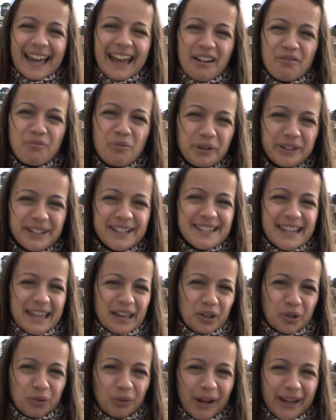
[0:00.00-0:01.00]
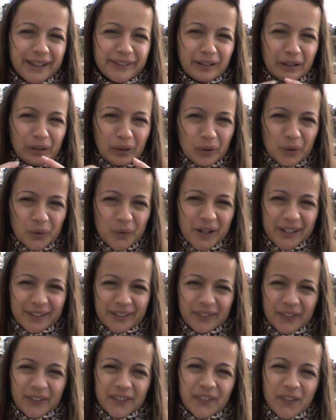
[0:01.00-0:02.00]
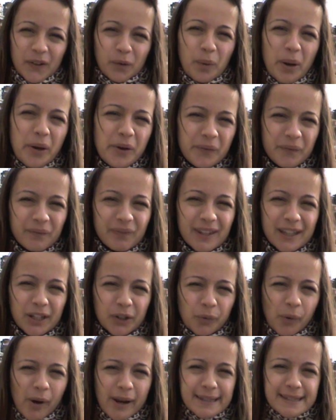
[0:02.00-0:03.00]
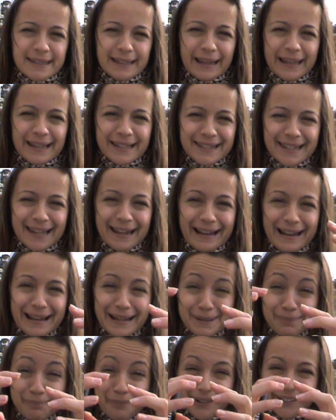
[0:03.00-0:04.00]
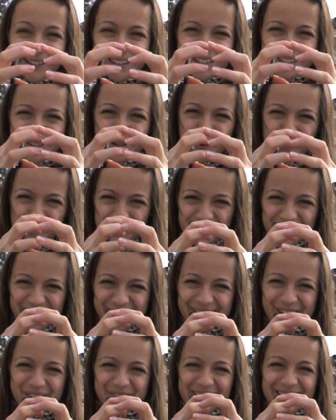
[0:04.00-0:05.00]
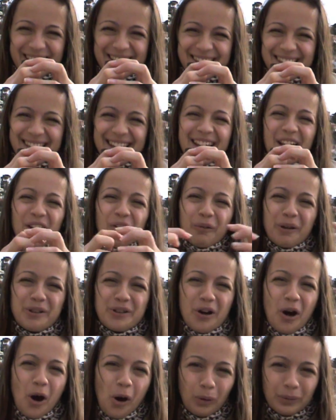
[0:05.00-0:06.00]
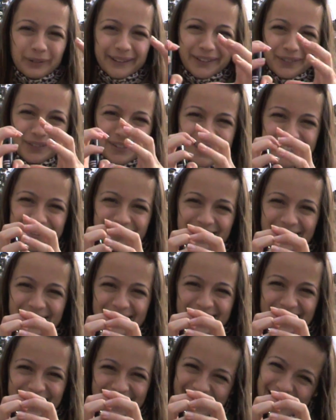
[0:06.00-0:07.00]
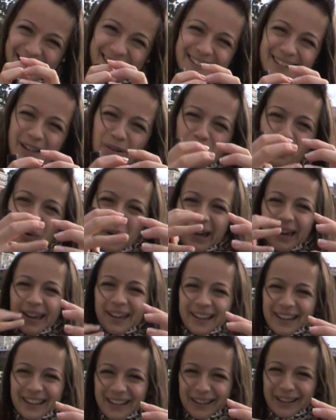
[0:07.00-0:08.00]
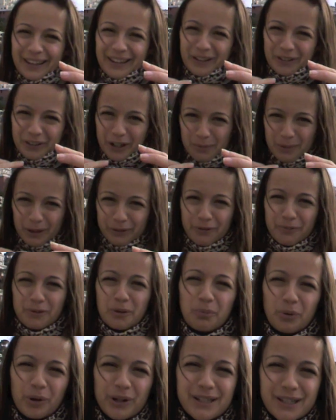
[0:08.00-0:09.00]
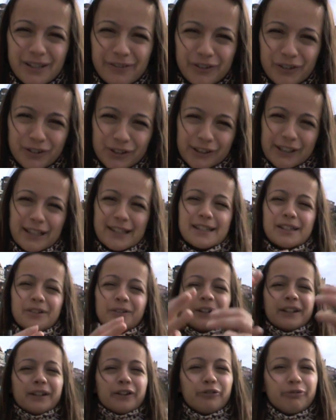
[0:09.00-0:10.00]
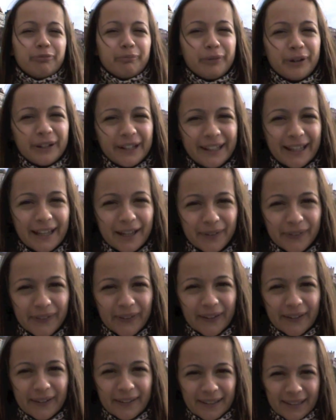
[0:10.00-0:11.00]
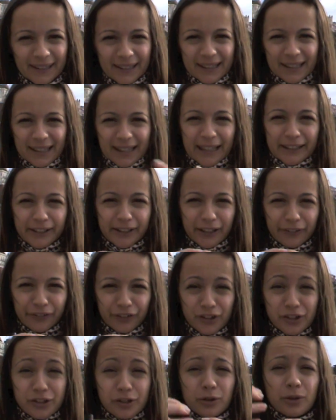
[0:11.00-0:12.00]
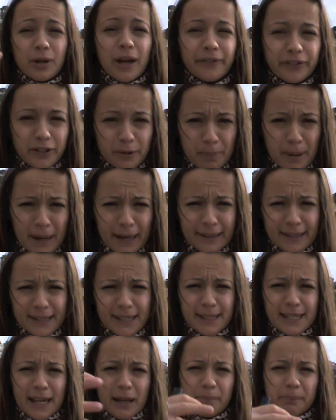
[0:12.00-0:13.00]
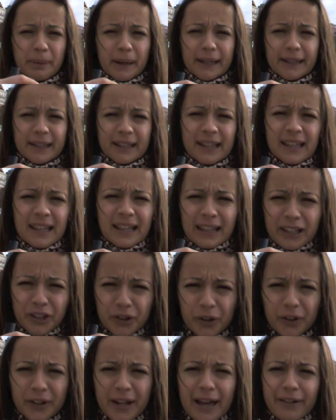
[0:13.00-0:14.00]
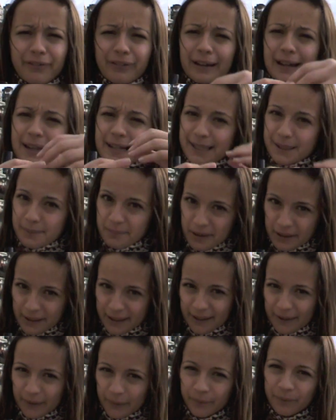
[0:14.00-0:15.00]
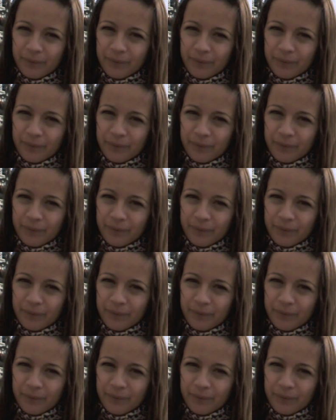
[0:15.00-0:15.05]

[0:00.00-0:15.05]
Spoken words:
And what does that create in the long run? Well, it creates less and less money to hold on to, because when you're holding on to it, somewhere, you're coming from the point of view that there's not enough money out there, and that if you do have to pay this debt back, you're going to have less money.